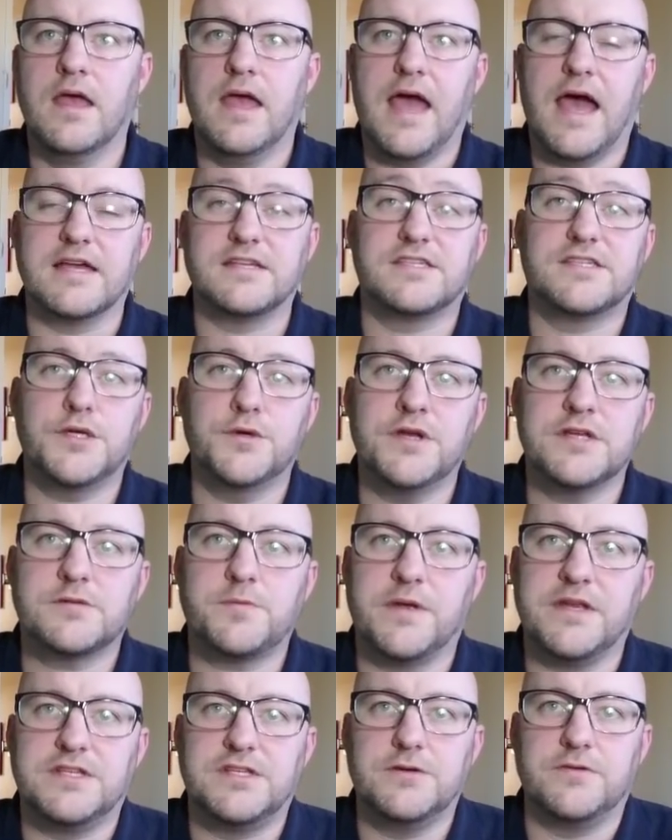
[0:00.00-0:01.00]
As soon as
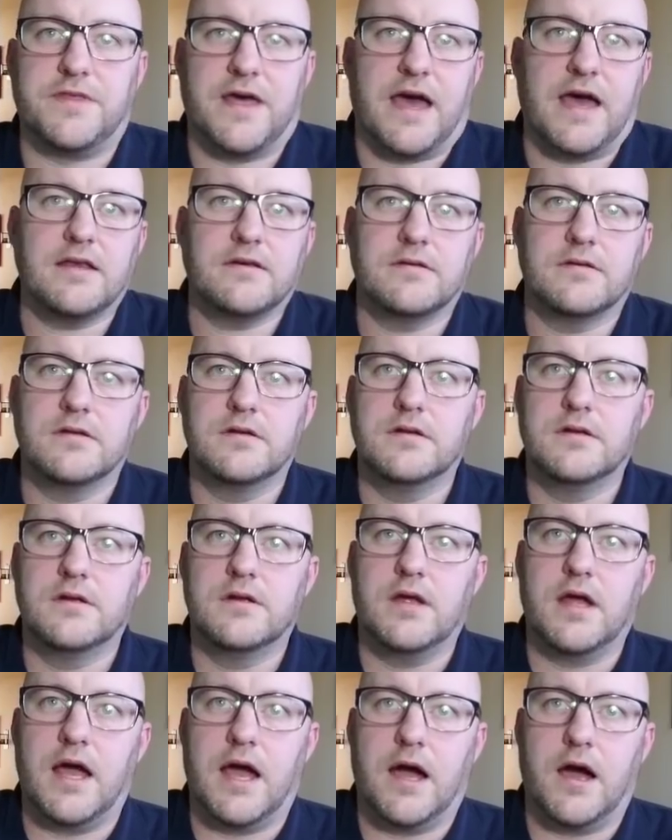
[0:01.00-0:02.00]
we do that,
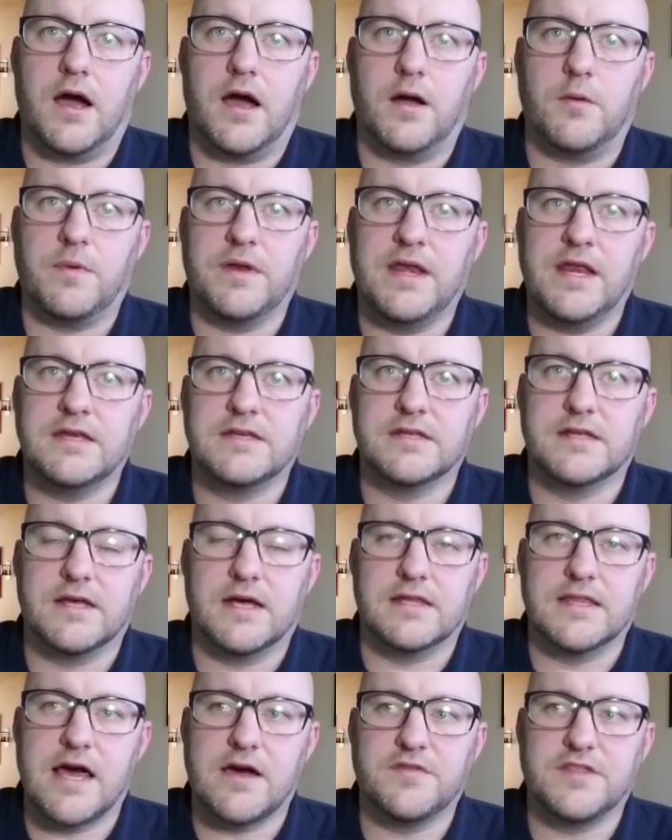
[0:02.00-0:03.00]
uh, we need to
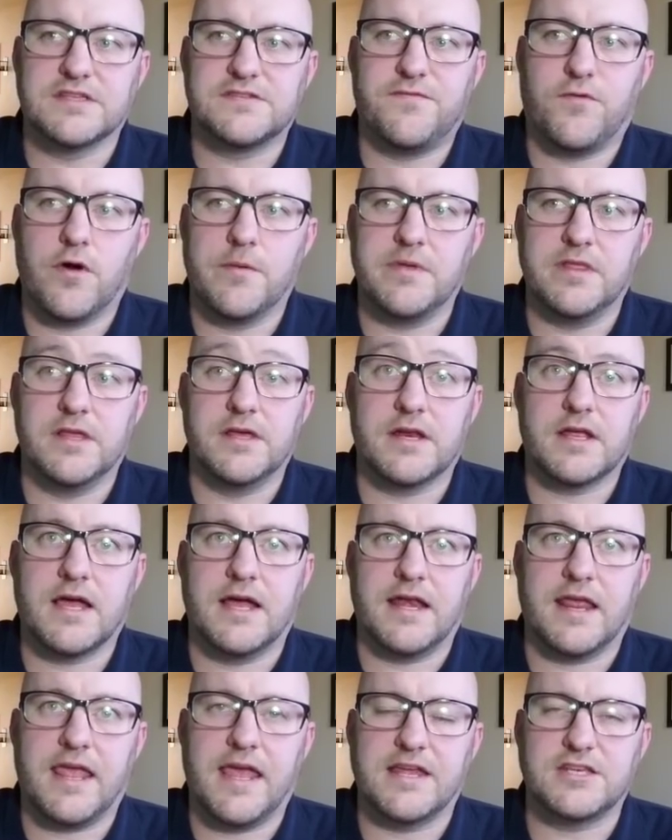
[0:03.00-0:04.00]
allow this formula to
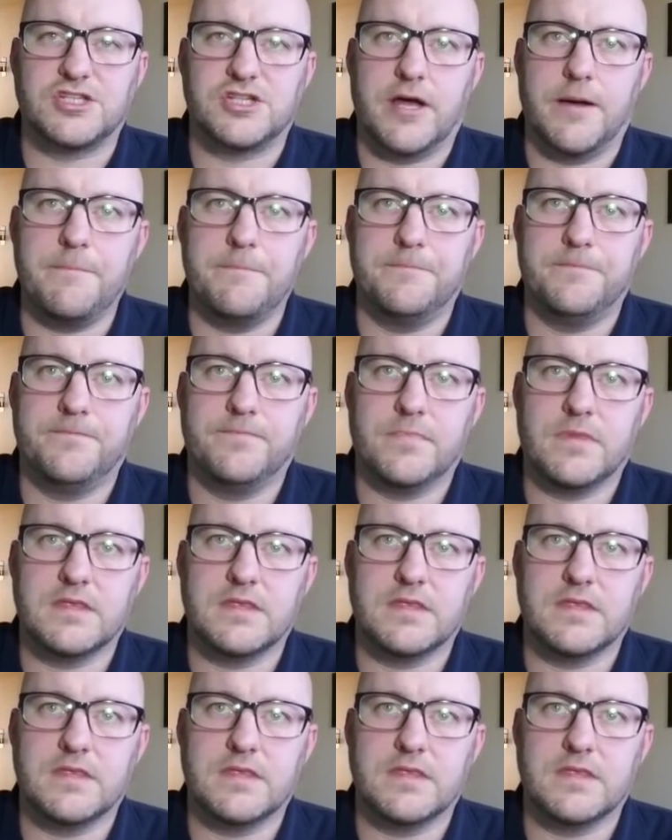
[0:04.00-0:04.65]
kind of catch up.